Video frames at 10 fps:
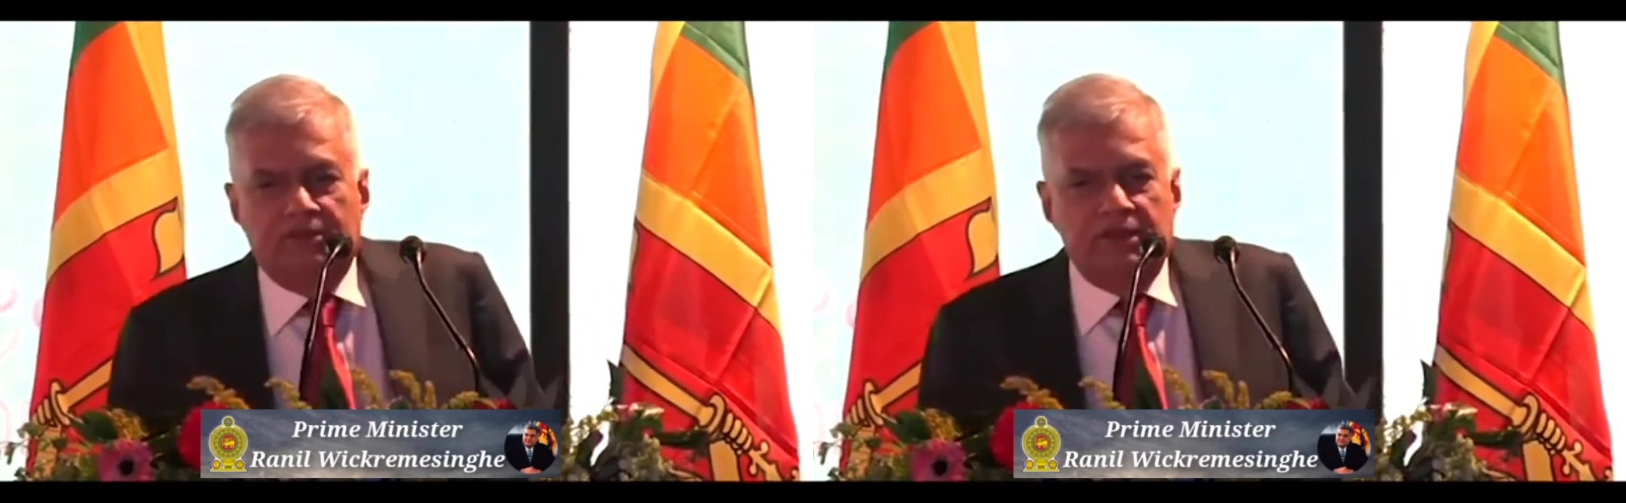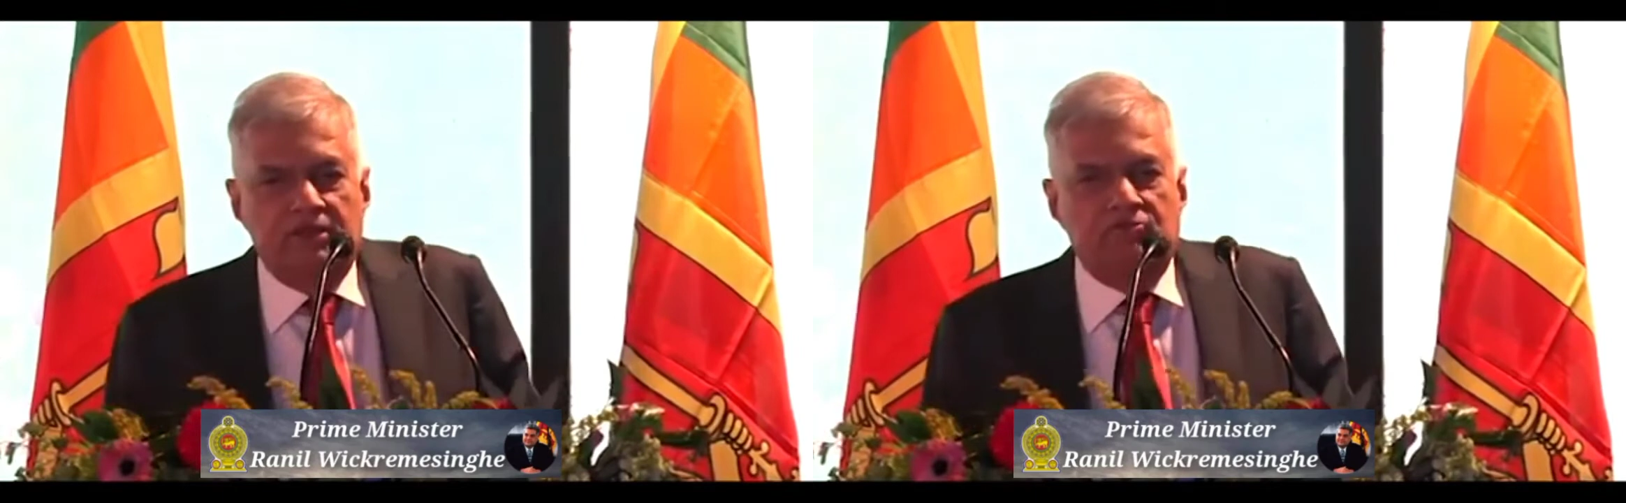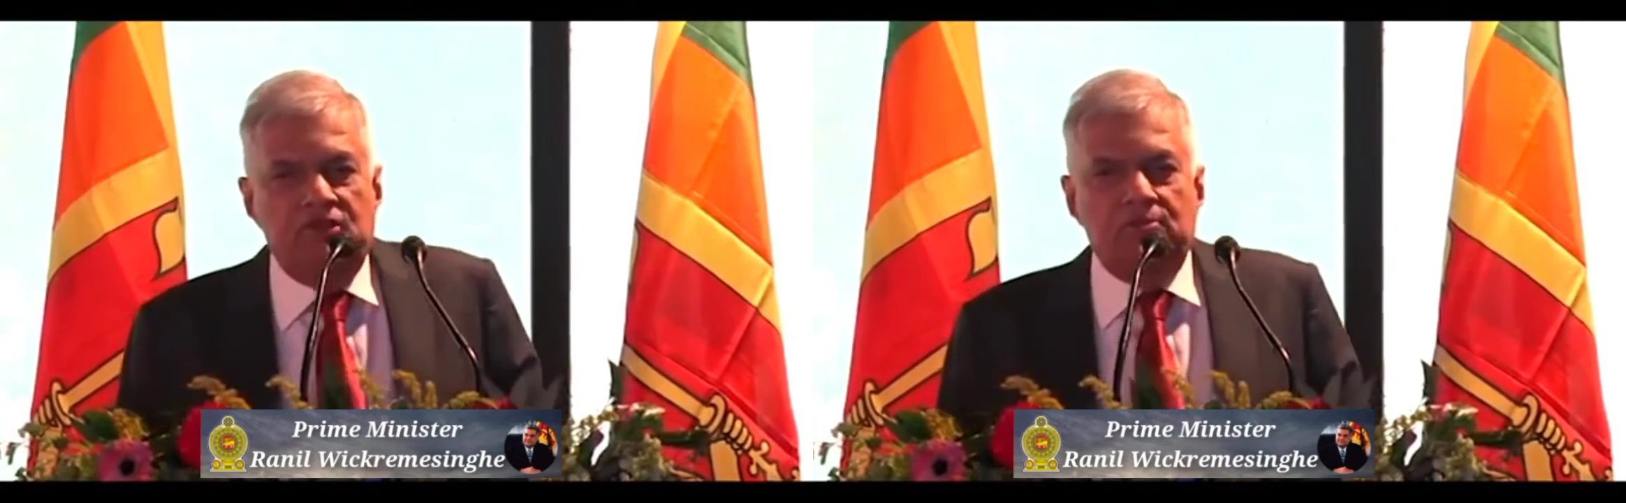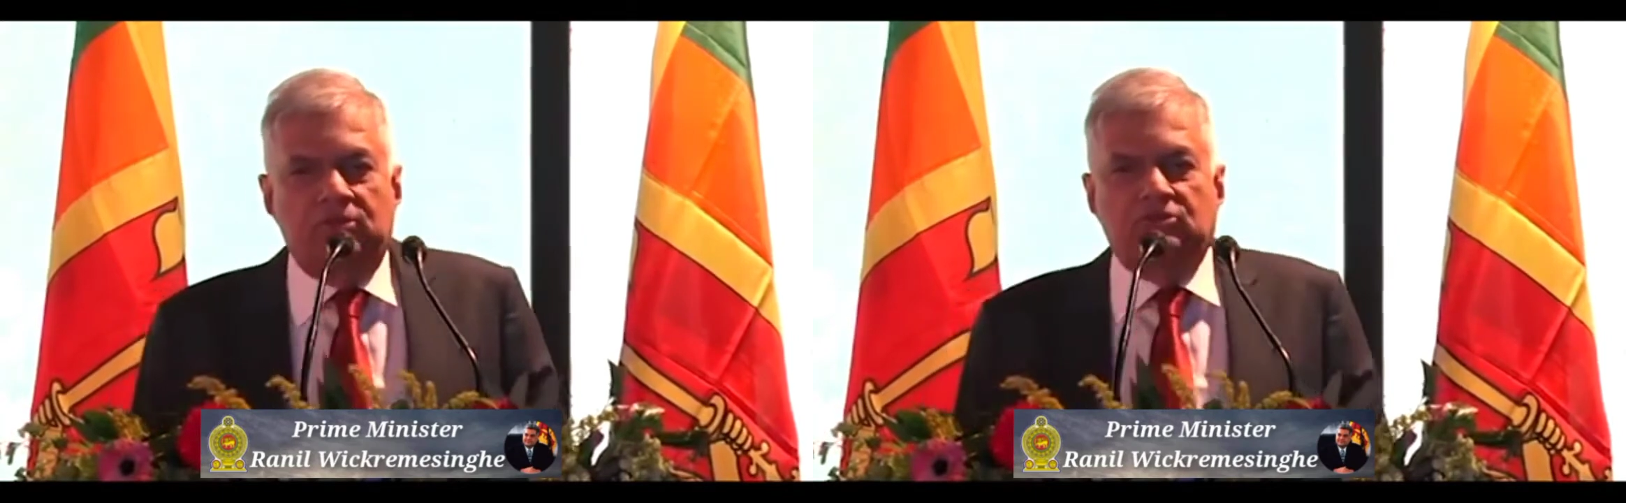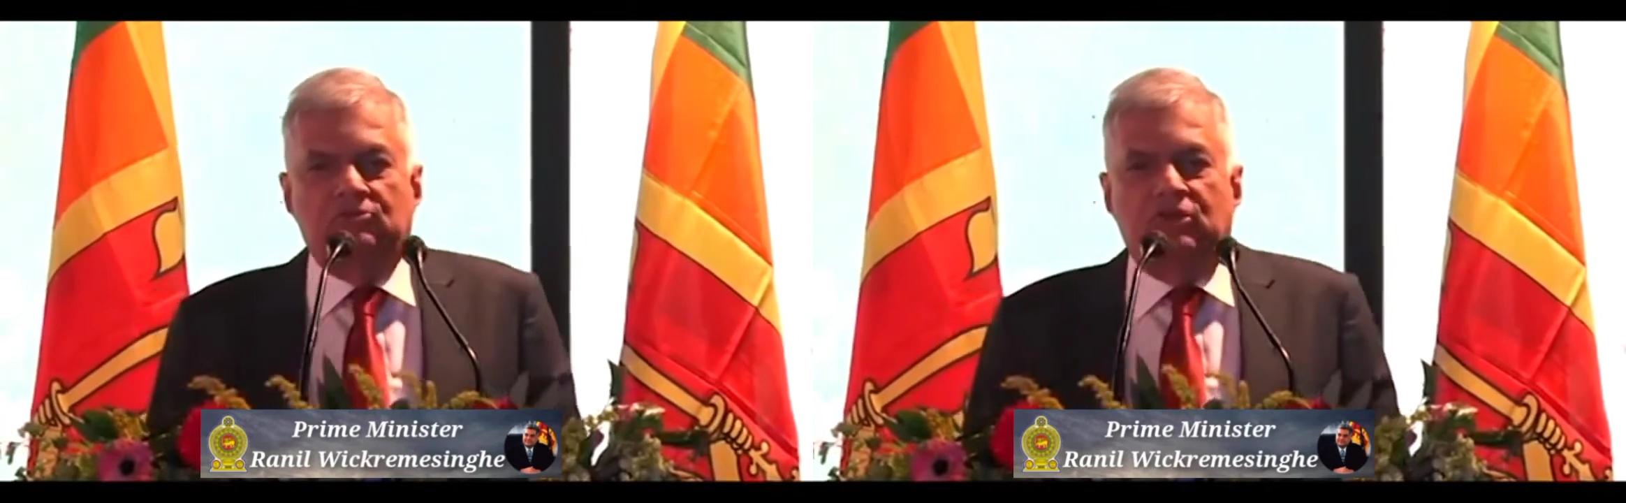Then we
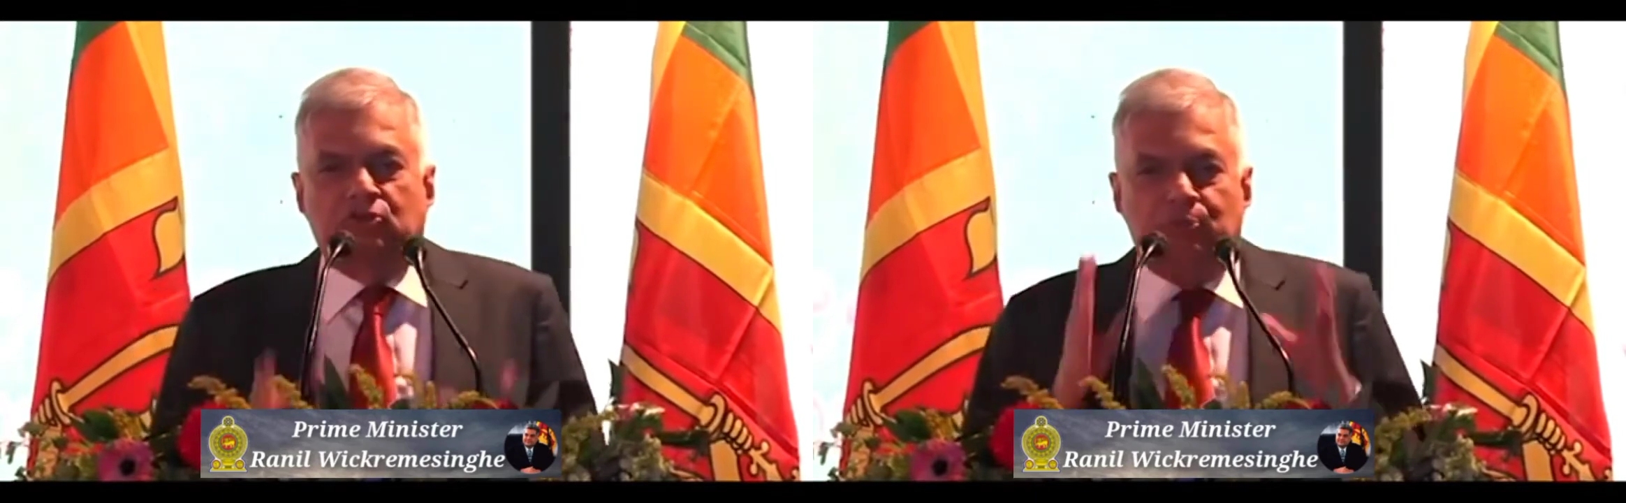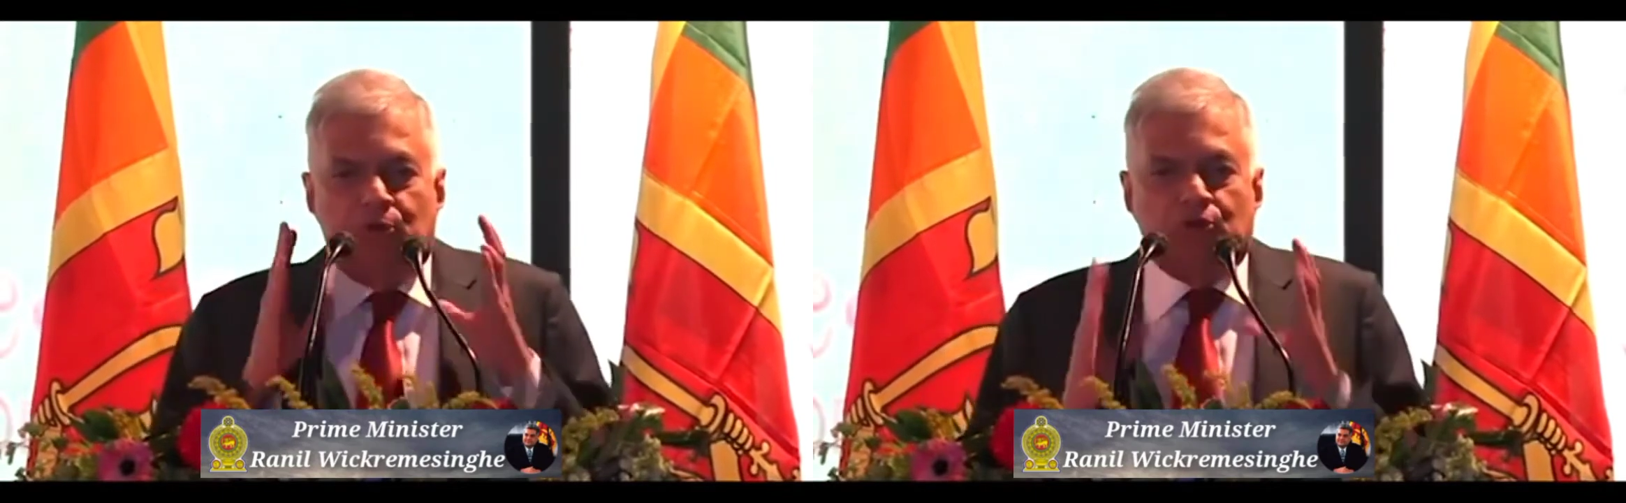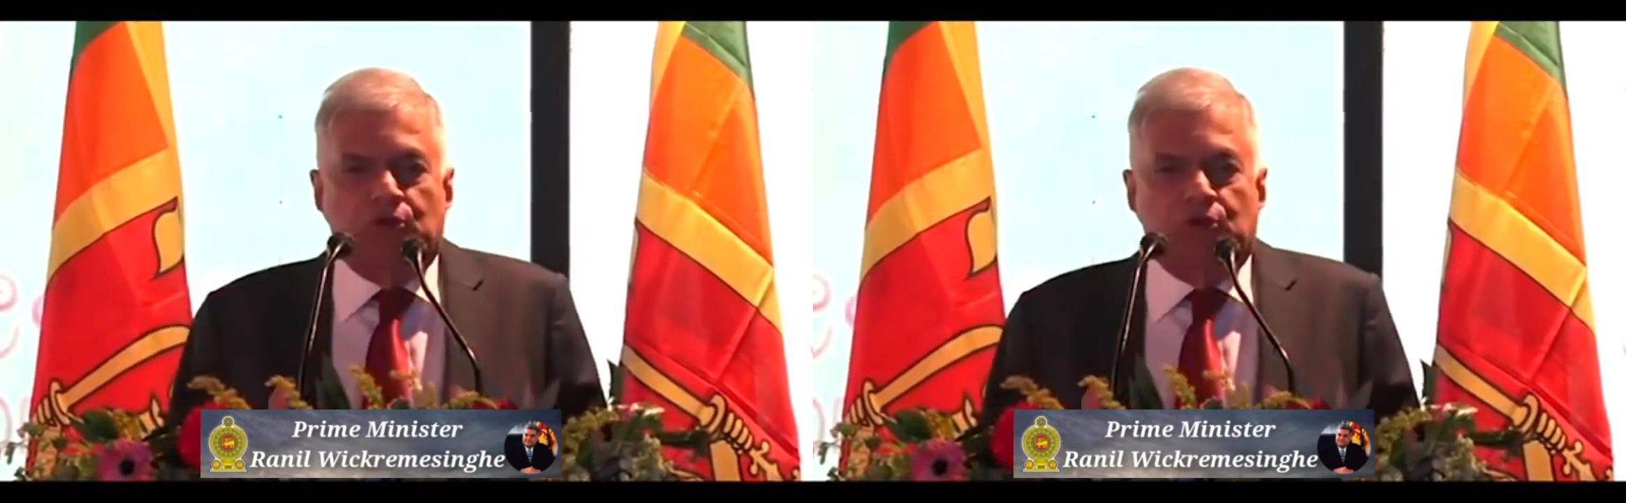must have export